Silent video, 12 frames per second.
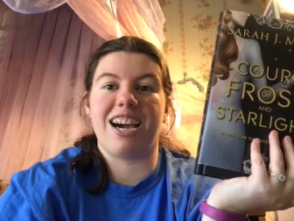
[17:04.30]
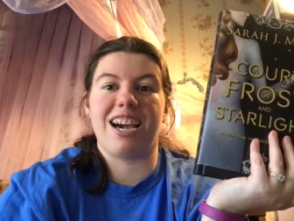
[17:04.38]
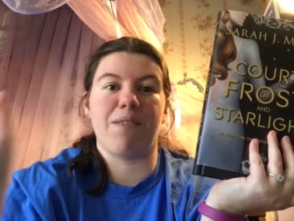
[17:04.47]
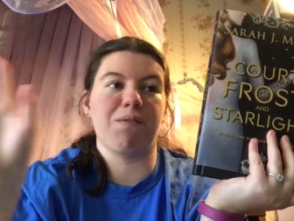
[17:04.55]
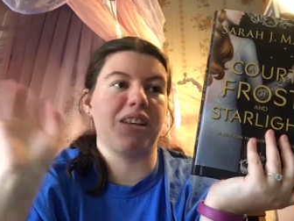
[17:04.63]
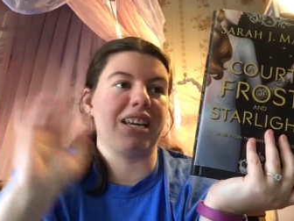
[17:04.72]
I
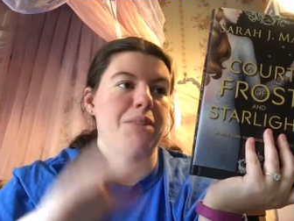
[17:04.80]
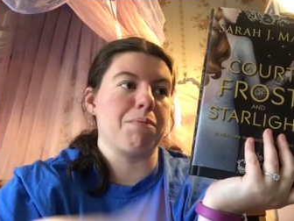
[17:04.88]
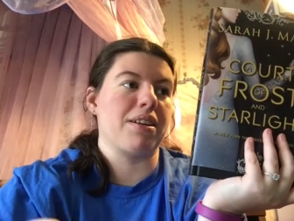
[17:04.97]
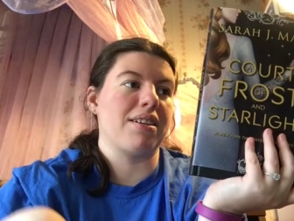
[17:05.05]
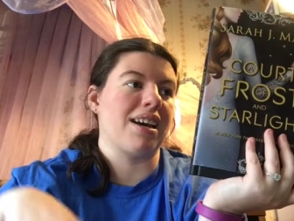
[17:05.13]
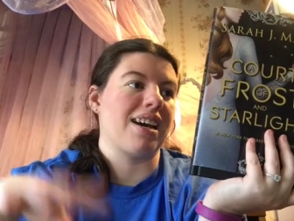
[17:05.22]
have Lady
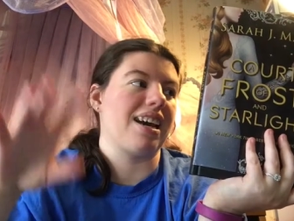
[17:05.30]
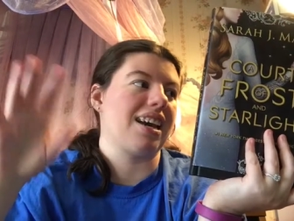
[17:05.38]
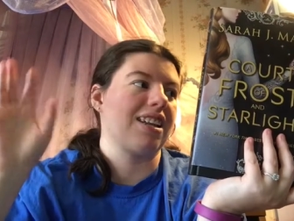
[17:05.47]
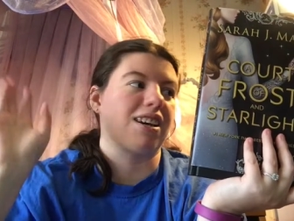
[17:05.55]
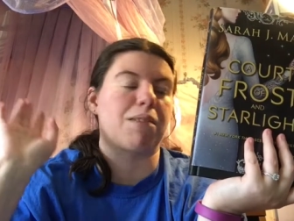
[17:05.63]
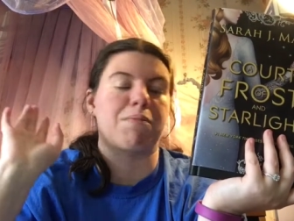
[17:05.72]
Midnight,
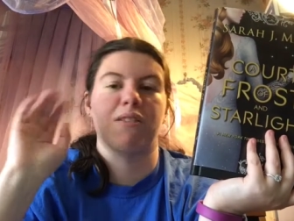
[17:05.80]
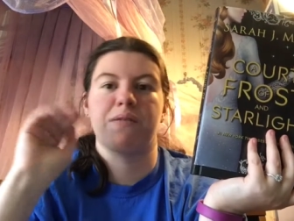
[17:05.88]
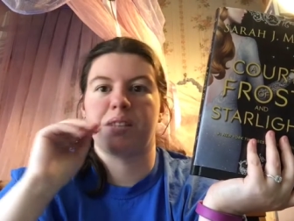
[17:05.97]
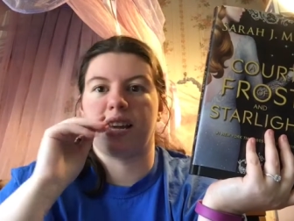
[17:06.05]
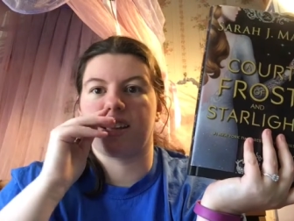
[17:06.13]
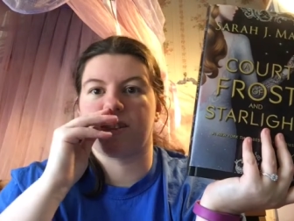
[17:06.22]
and a couple
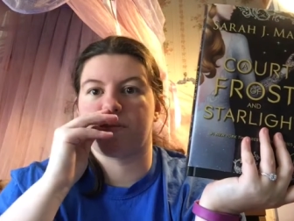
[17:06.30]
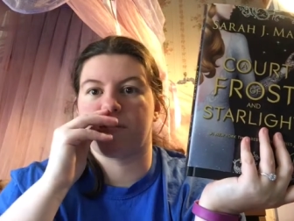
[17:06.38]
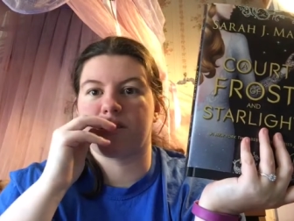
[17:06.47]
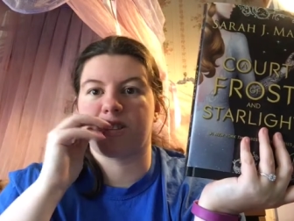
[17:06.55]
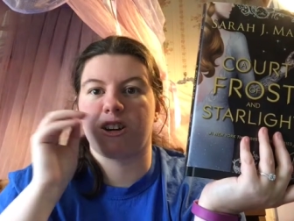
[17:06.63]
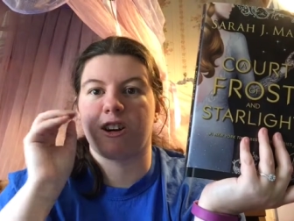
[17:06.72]
of the other
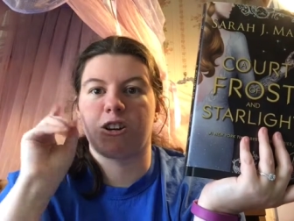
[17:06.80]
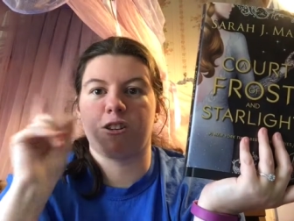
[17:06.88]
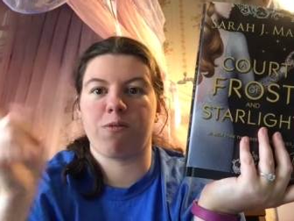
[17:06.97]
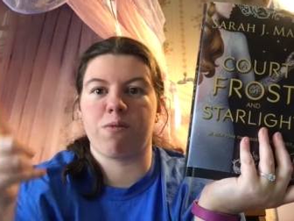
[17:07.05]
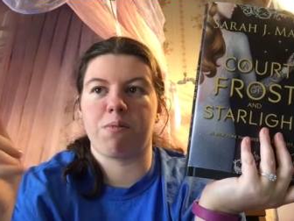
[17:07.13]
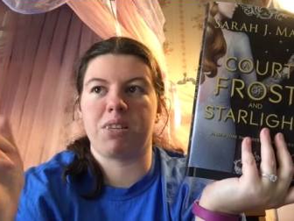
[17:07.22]
books are
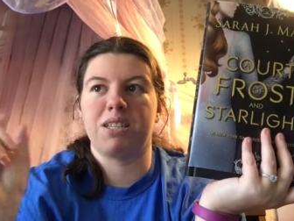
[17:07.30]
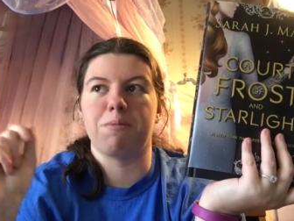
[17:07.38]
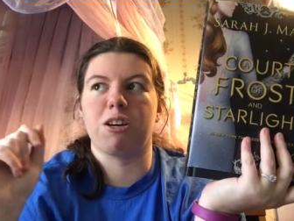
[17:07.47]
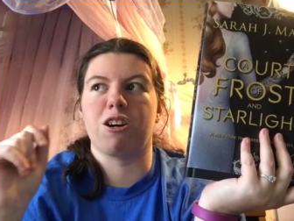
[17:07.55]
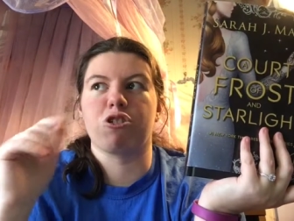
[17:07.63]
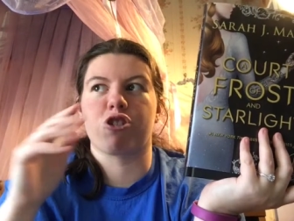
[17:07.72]
from my
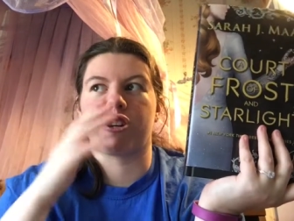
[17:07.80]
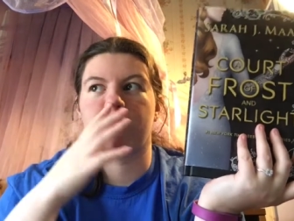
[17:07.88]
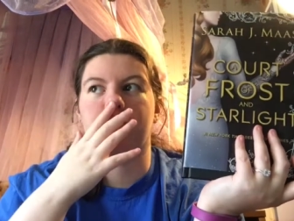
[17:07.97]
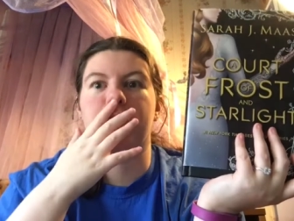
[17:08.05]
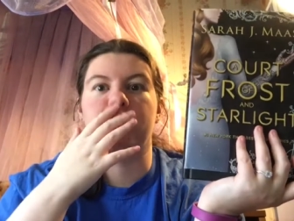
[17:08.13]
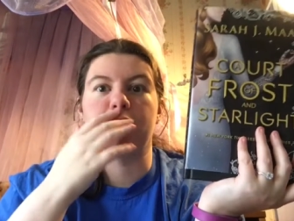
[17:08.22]
TBR
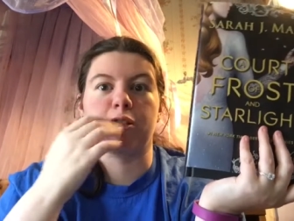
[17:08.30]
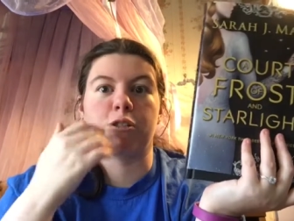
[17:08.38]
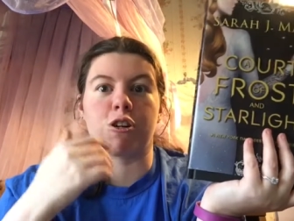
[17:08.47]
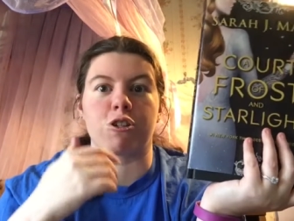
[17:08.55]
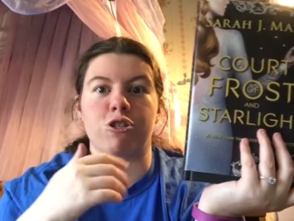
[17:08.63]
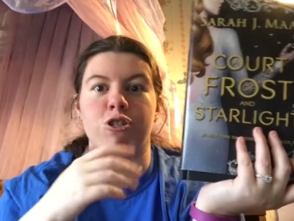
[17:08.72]
drawer, pretty
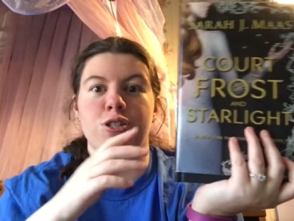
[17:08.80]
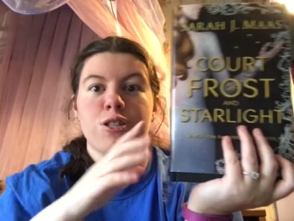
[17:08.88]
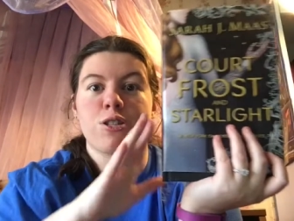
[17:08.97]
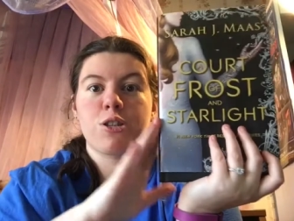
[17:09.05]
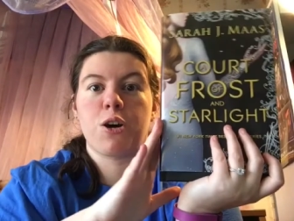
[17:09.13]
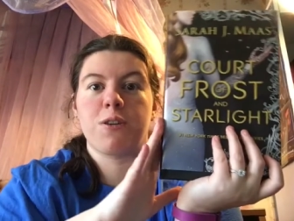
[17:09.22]
large.
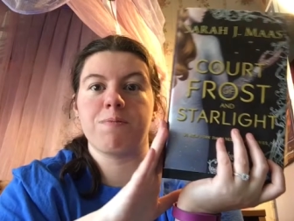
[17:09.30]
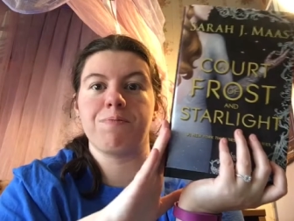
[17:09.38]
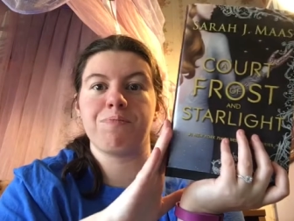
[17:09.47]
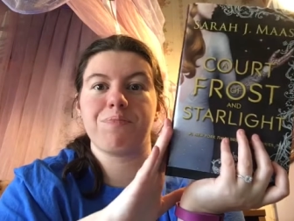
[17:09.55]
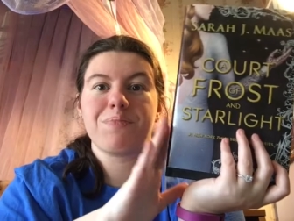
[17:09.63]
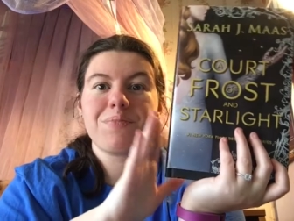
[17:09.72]
So
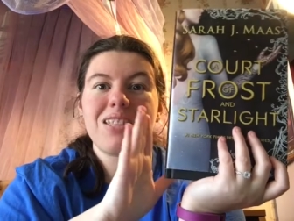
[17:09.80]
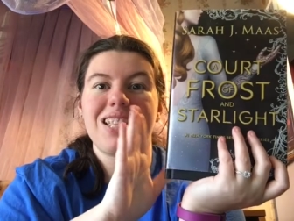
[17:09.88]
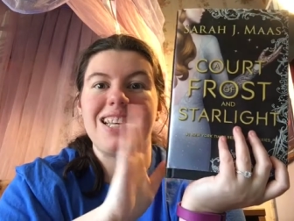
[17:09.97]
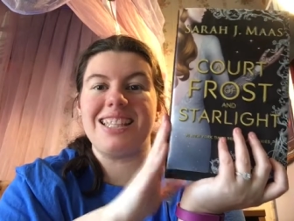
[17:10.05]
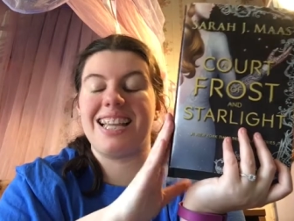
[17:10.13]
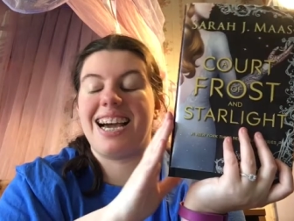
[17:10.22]

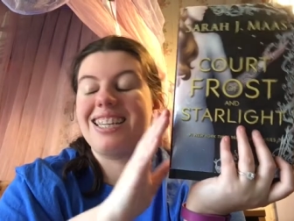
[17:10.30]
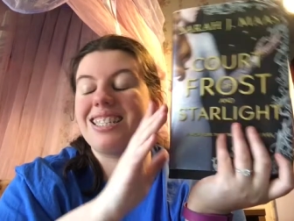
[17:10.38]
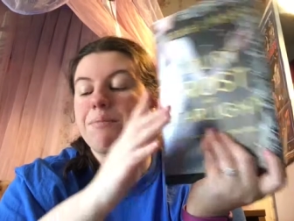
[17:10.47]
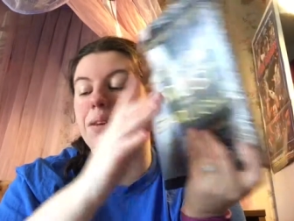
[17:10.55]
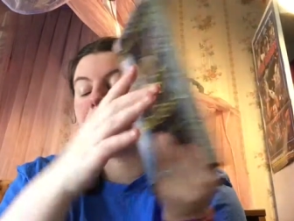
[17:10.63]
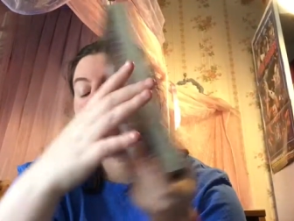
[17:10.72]
that
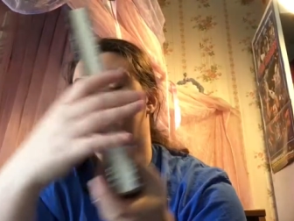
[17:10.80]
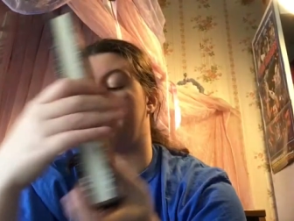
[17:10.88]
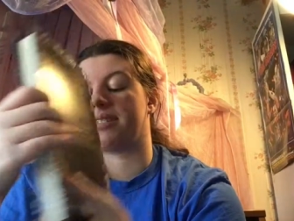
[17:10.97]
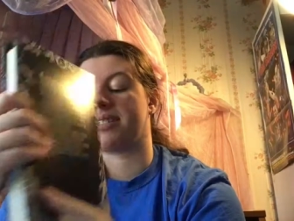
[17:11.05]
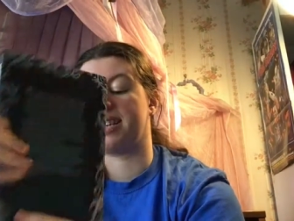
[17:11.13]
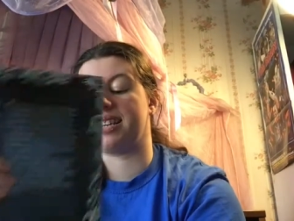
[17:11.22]
is my
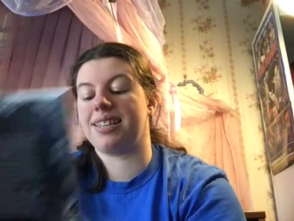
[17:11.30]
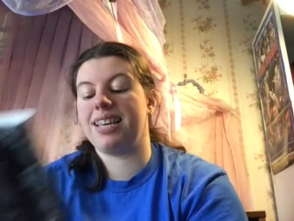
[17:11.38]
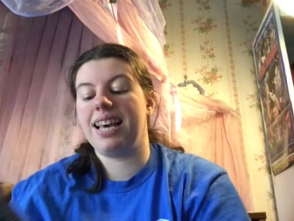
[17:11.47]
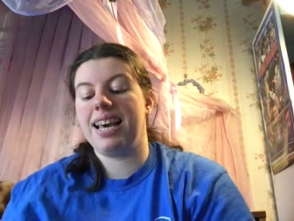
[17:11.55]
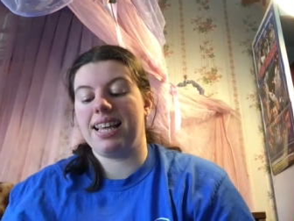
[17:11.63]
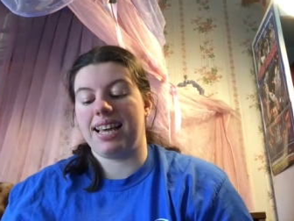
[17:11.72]
unboxing
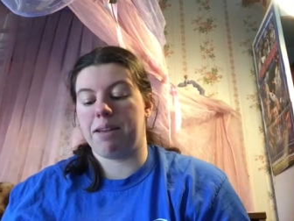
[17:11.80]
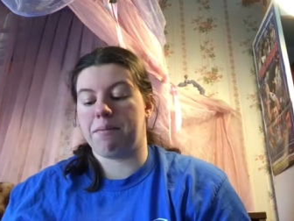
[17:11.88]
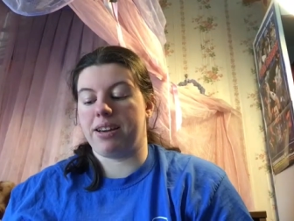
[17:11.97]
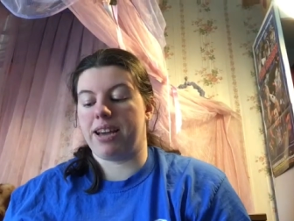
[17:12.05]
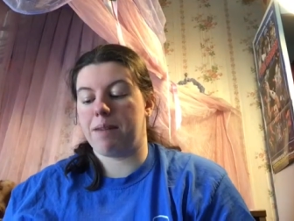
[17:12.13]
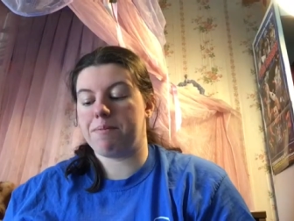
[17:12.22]
and
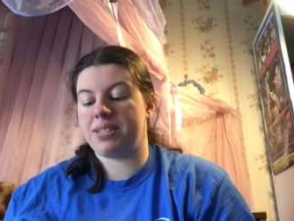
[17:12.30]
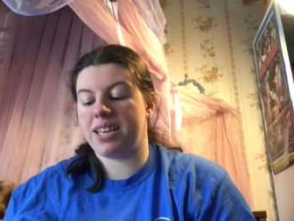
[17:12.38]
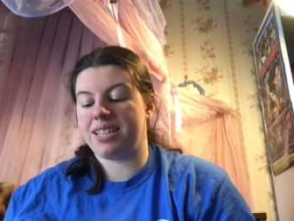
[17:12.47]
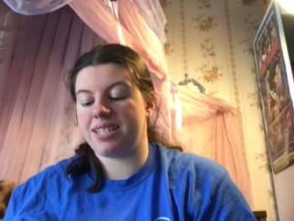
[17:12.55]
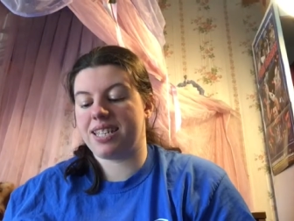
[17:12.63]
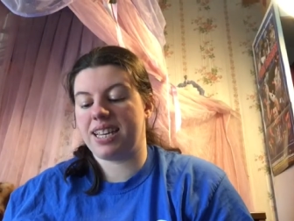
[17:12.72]
my
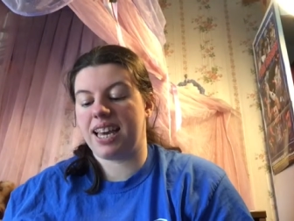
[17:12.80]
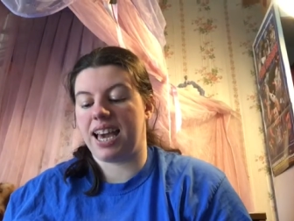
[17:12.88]
update.